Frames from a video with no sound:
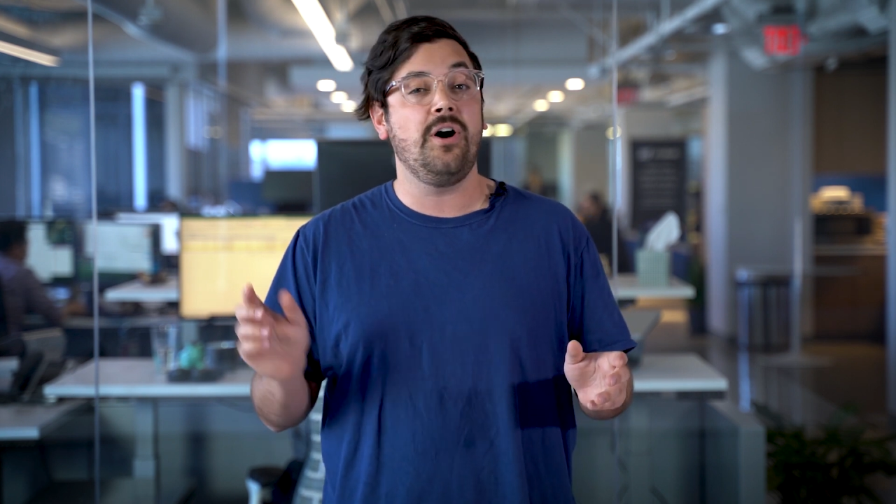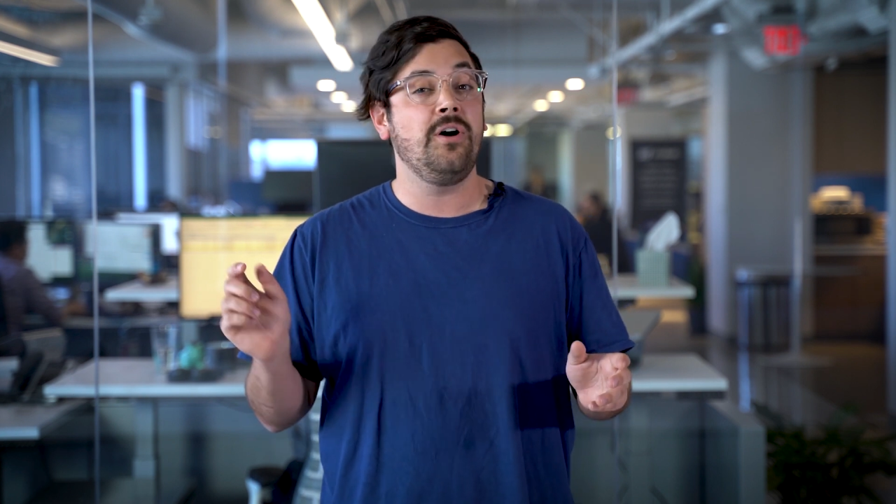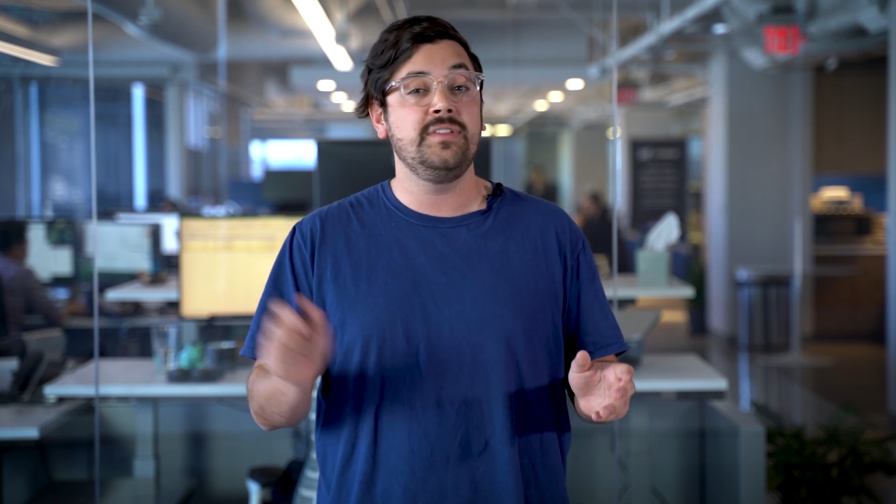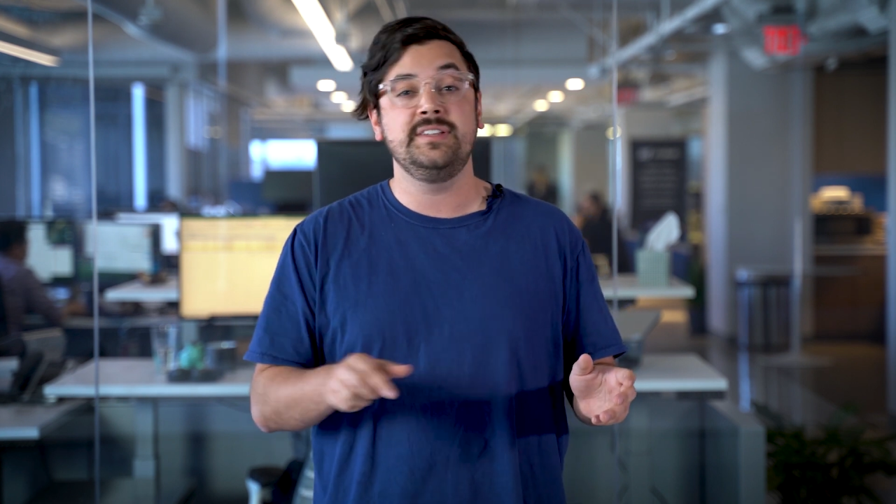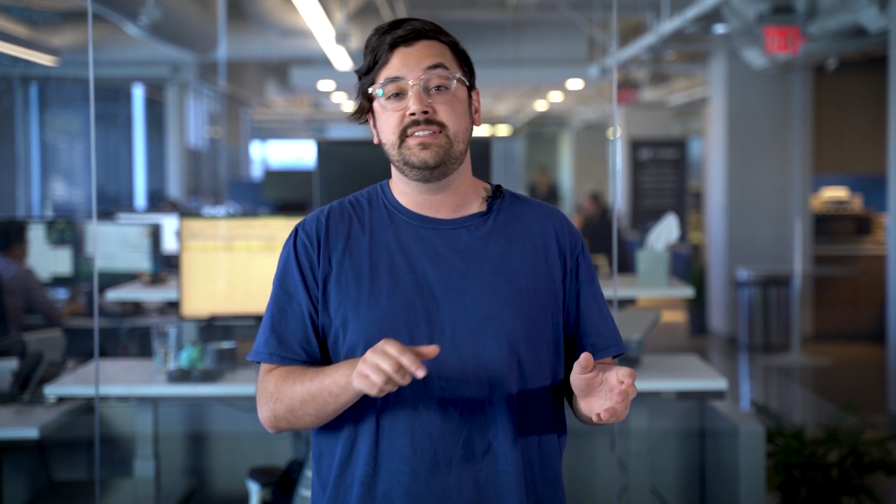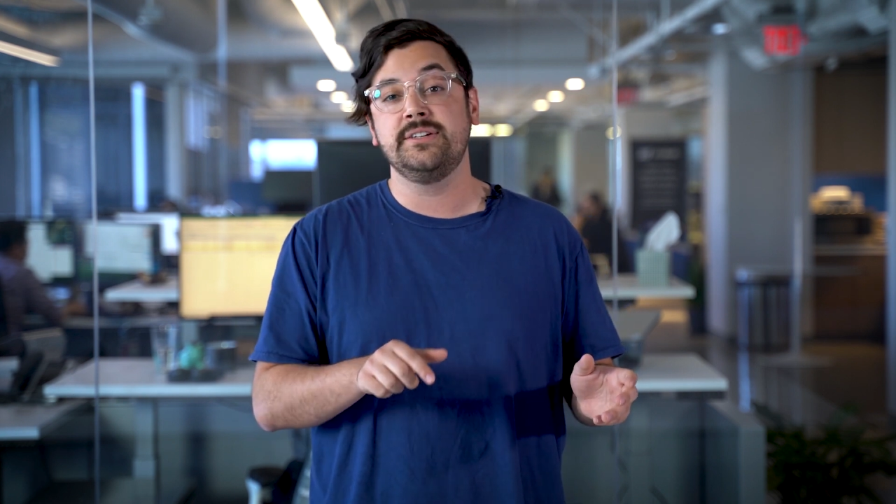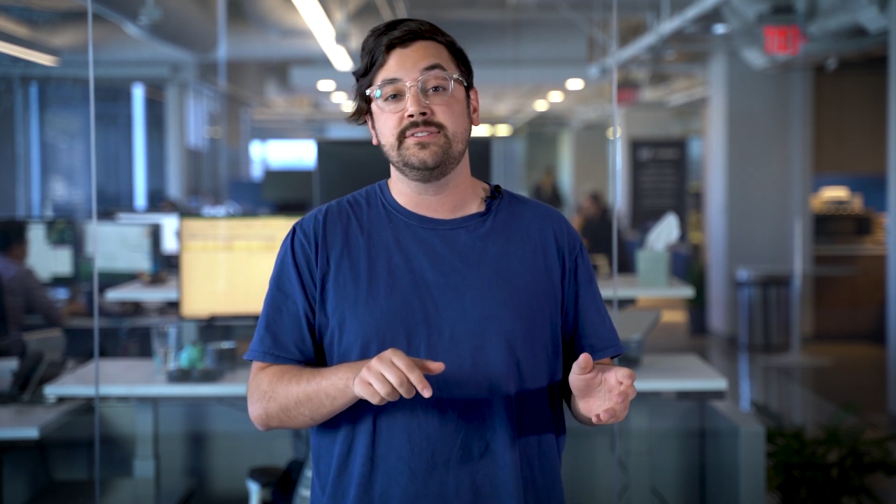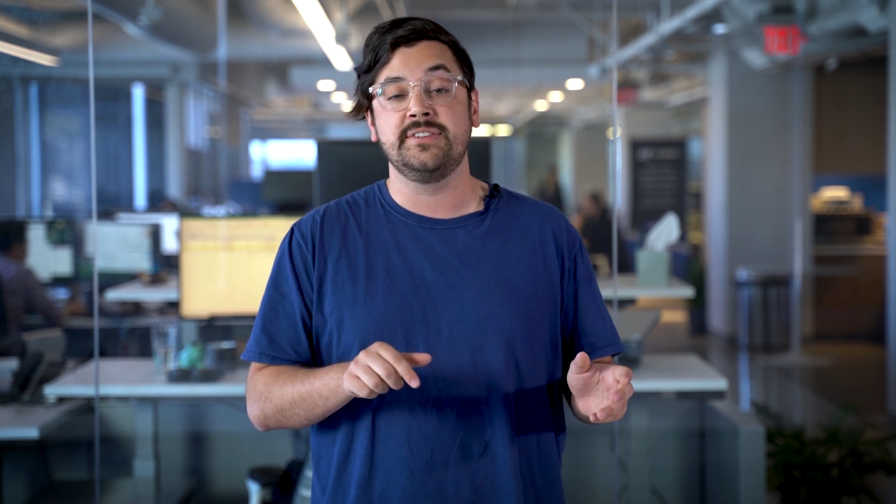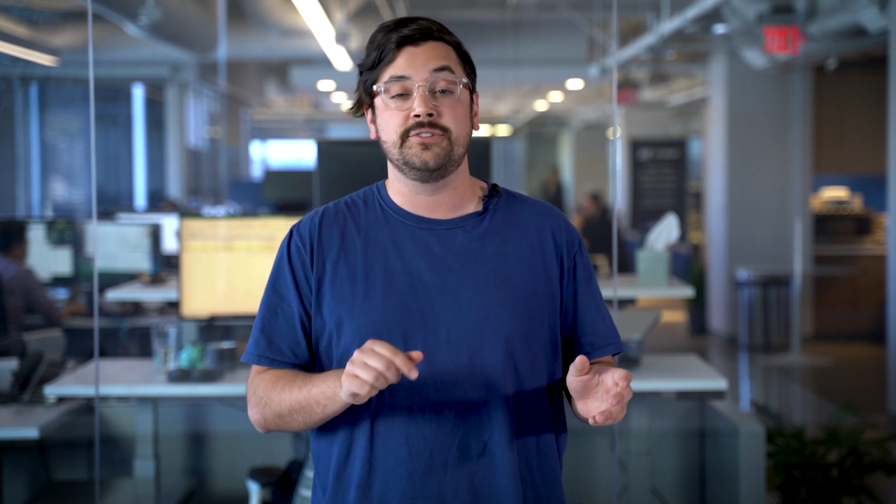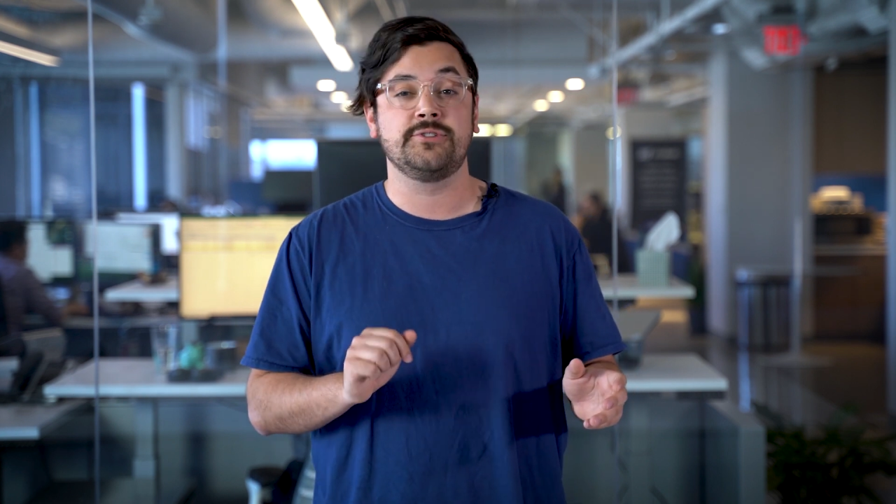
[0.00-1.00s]
all these
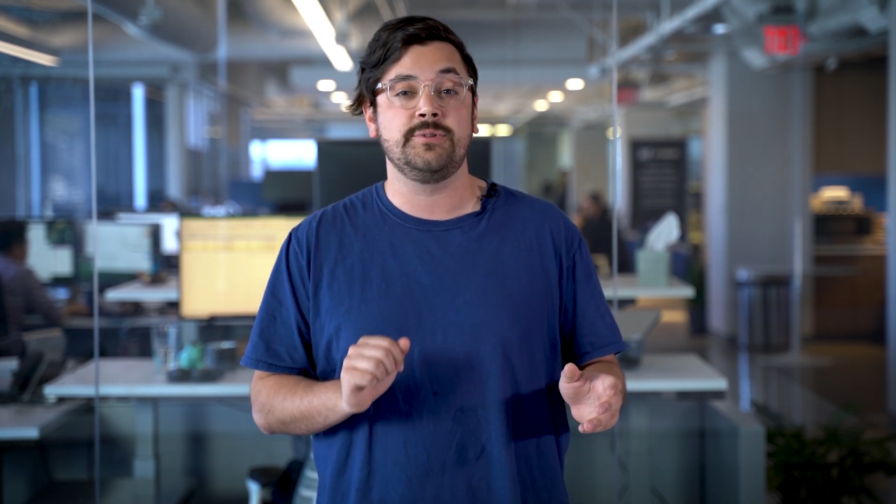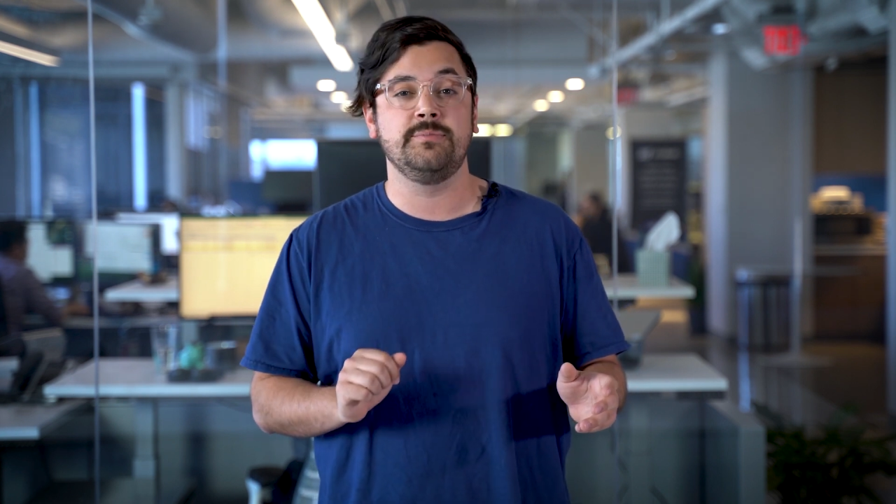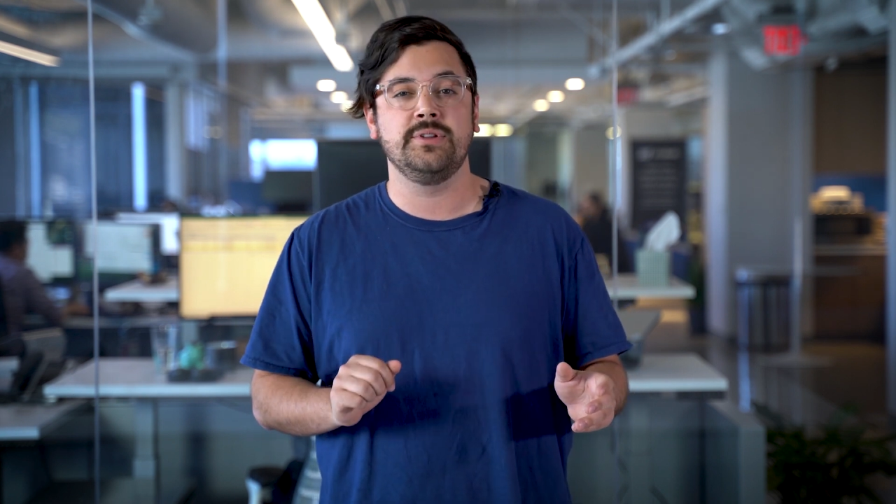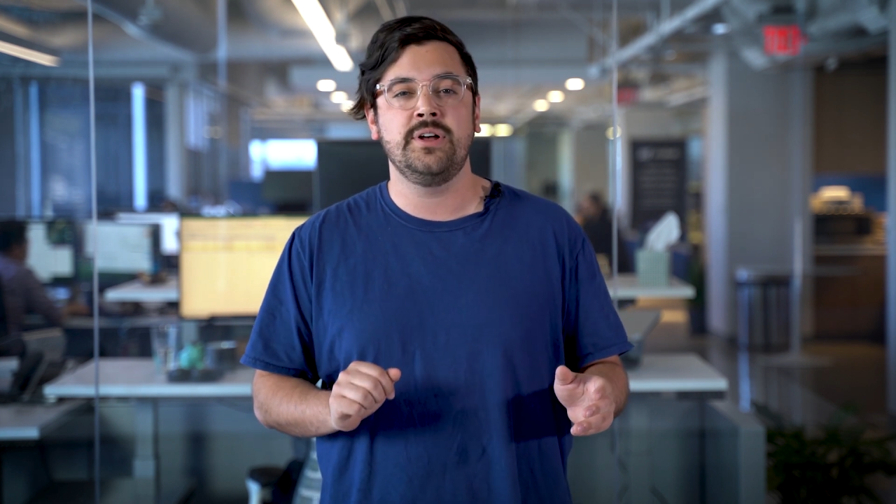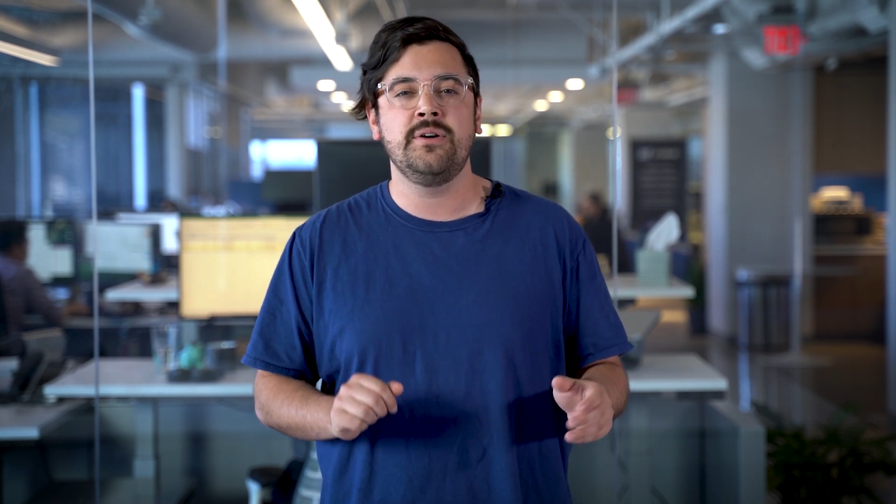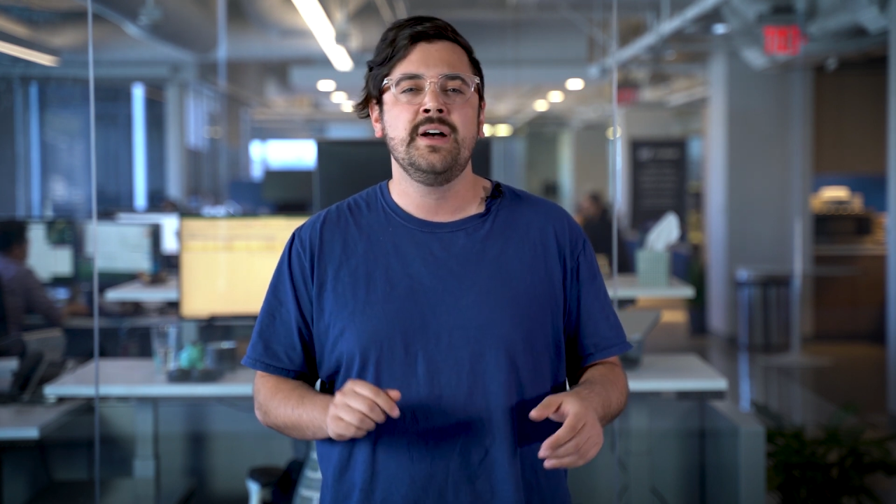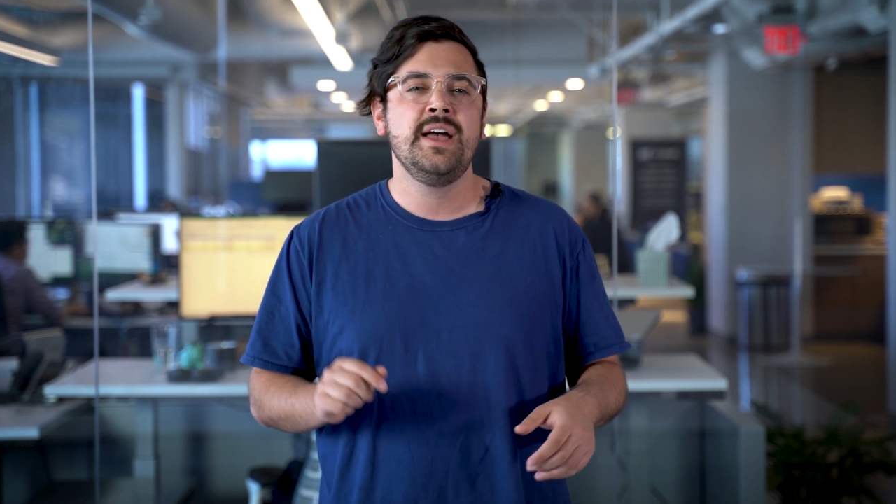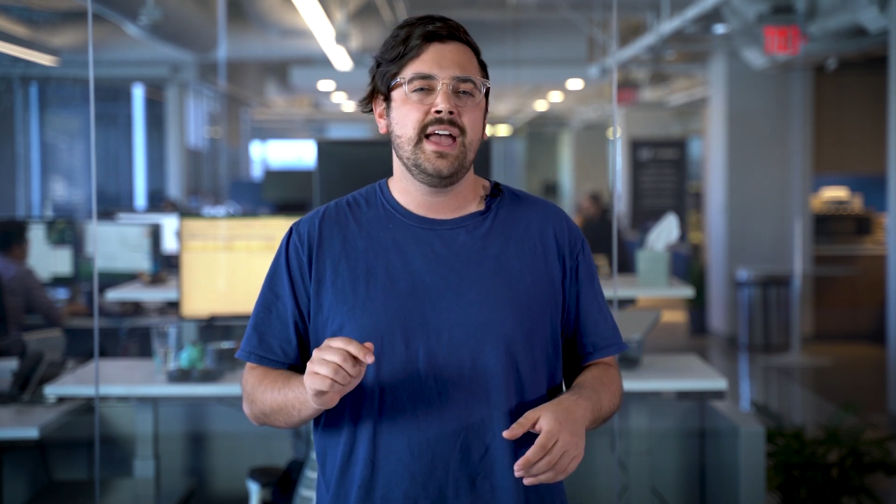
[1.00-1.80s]
deals in the description below